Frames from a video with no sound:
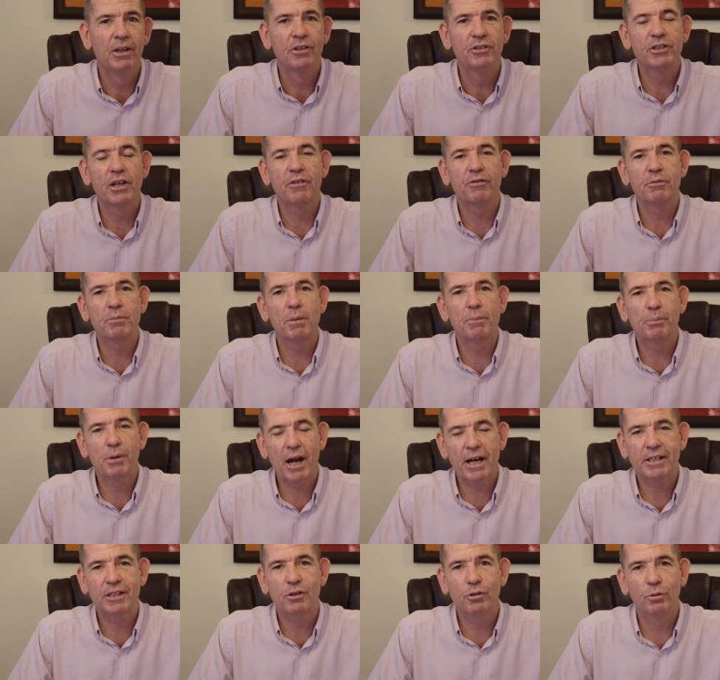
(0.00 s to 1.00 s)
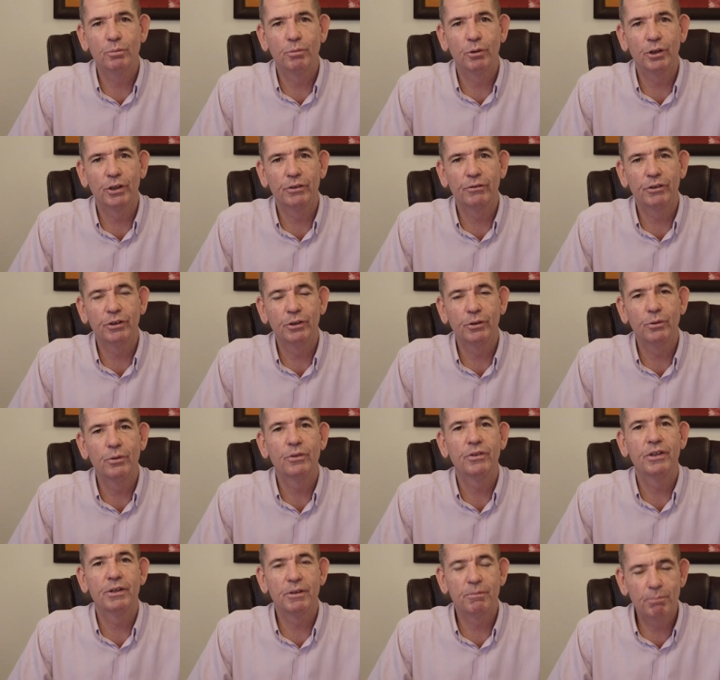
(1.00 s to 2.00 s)
So from a practical point of view,
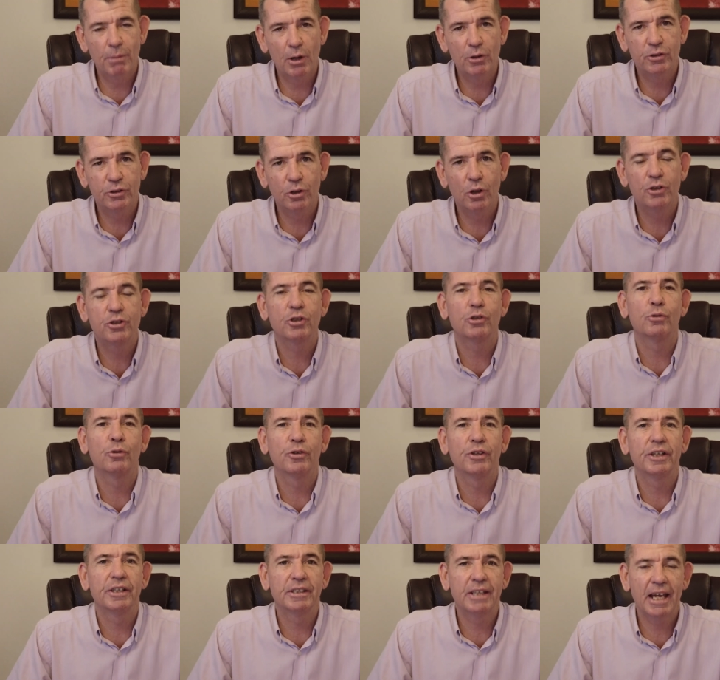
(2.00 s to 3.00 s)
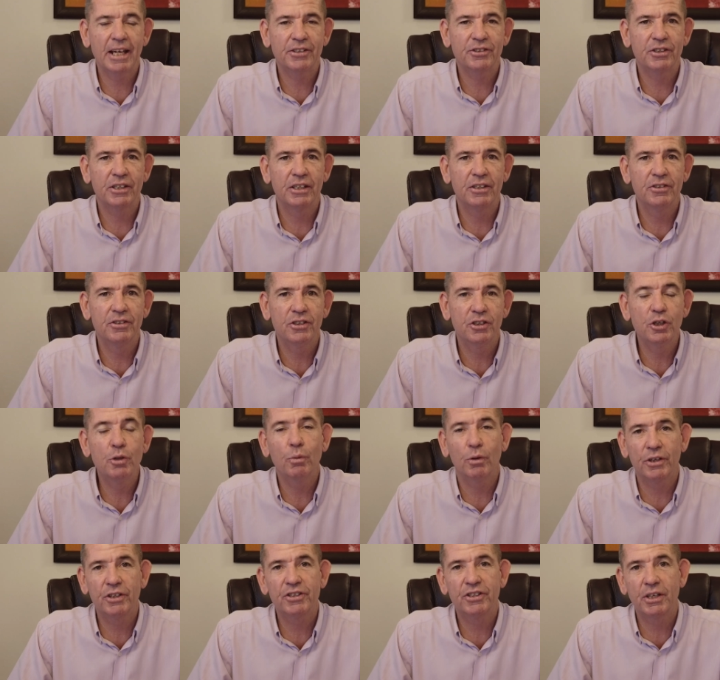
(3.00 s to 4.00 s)
the most logical thing next is you
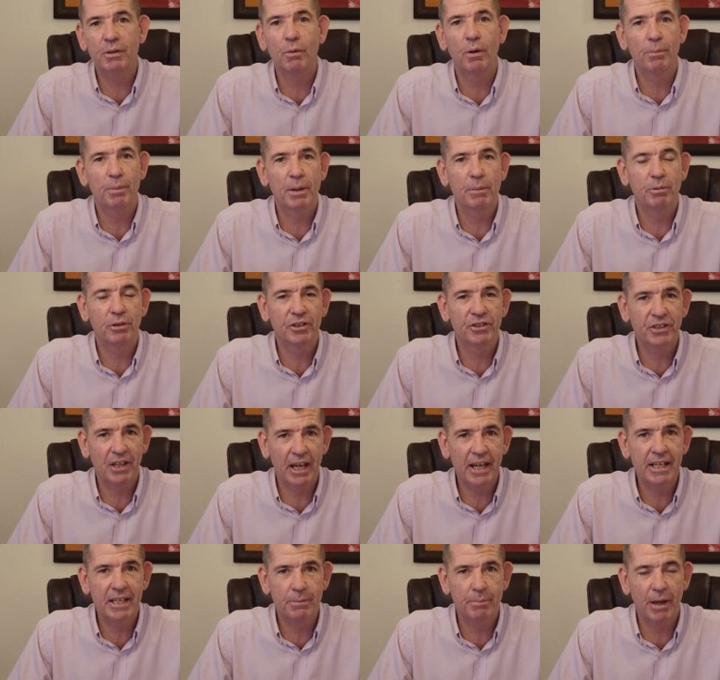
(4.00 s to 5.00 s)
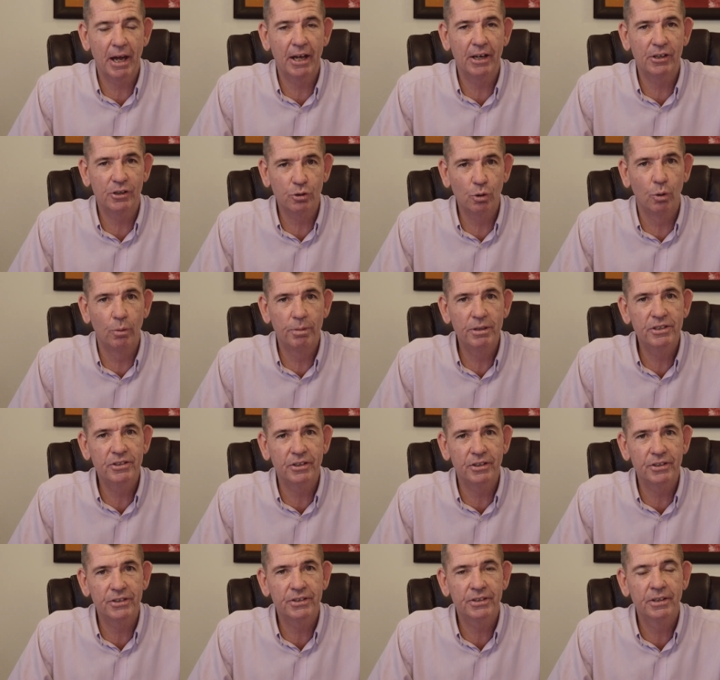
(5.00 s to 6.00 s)
want to see what people are saying about your
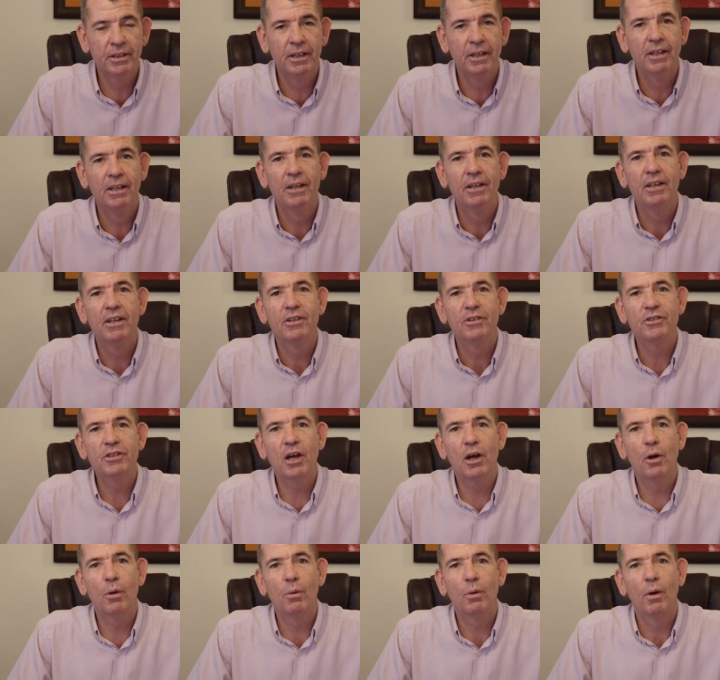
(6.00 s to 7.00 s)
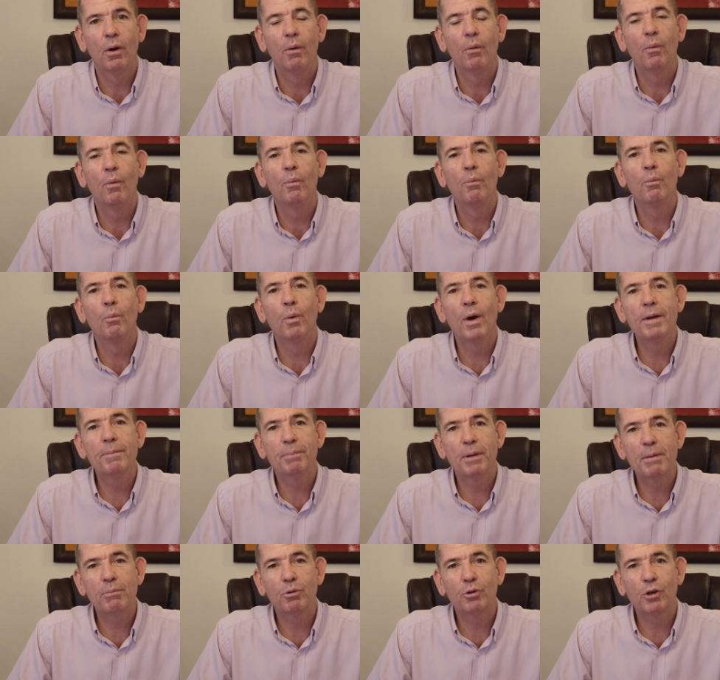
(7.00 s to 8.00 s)
business. So when
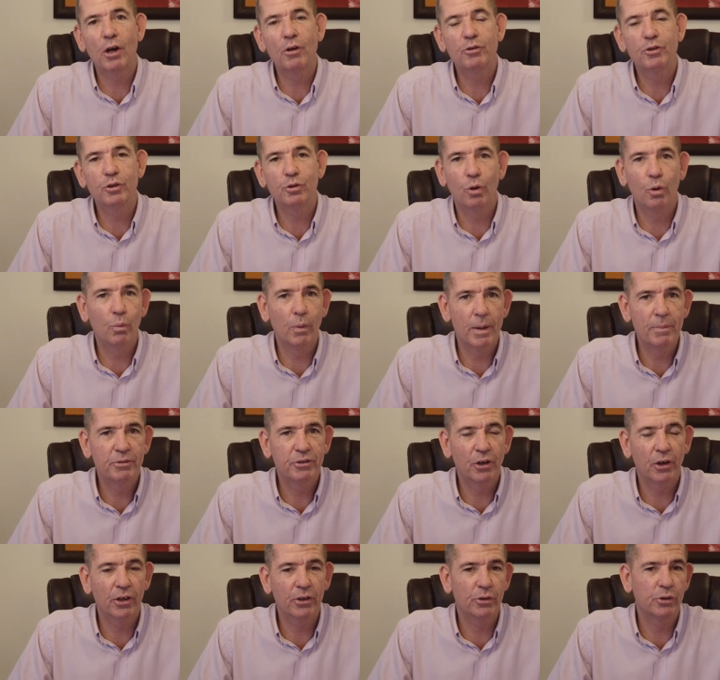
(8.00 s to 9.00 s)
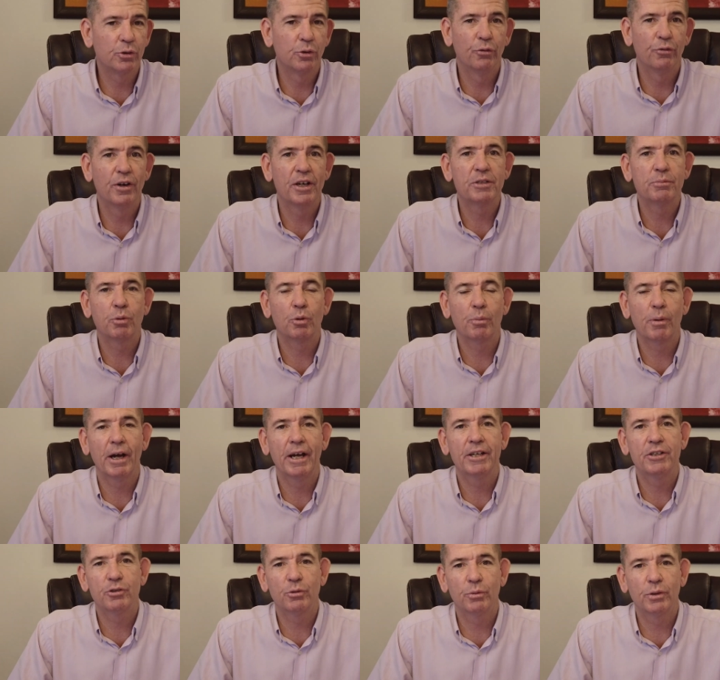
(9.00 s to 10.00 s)
people go to your website or your Facebook
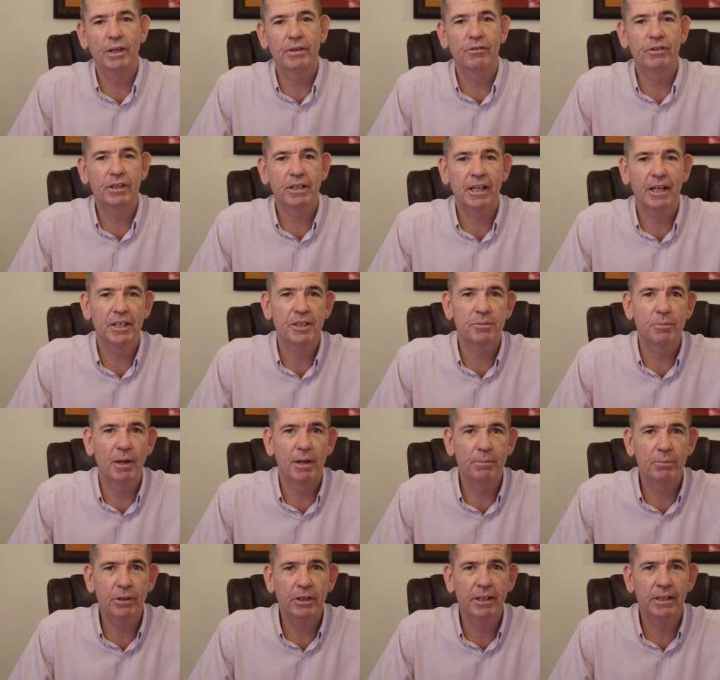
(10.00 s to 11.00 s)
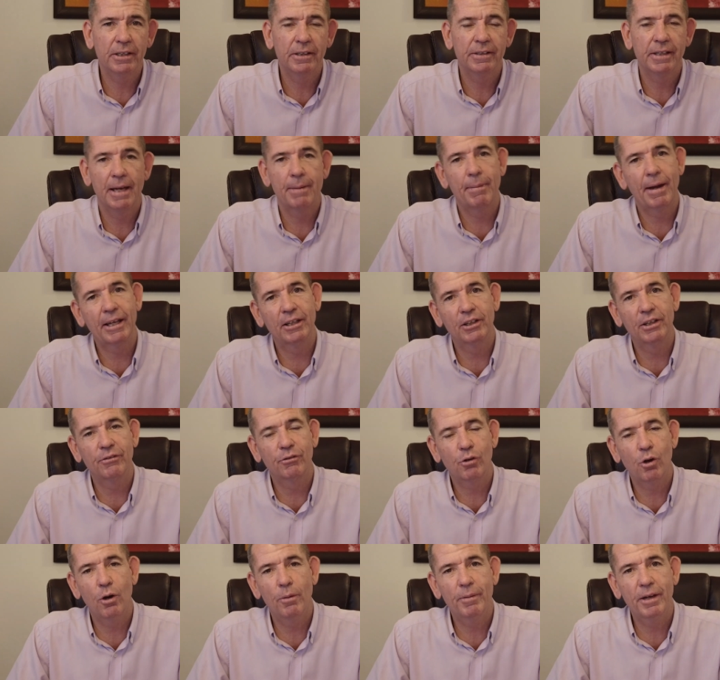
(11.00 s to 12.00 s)
page or whatever the case may be, they might
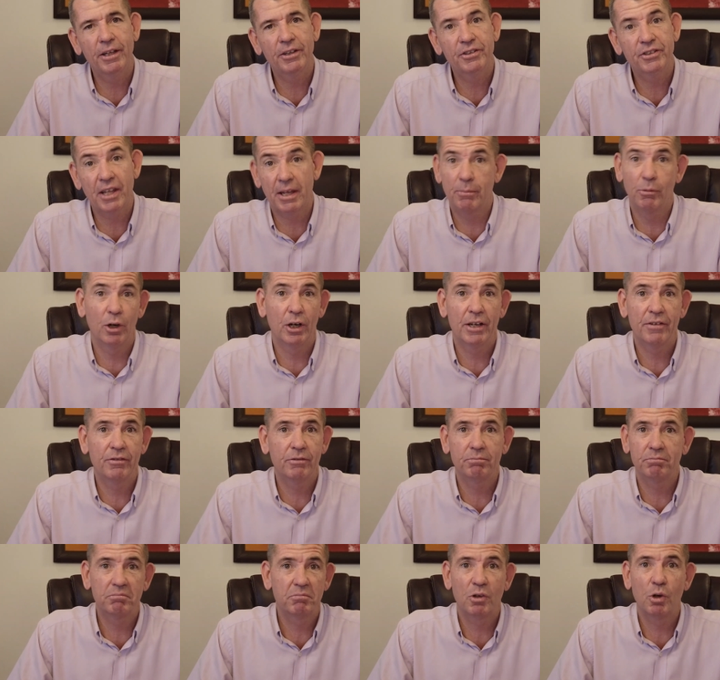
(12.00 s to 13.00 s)
leave comments, they might even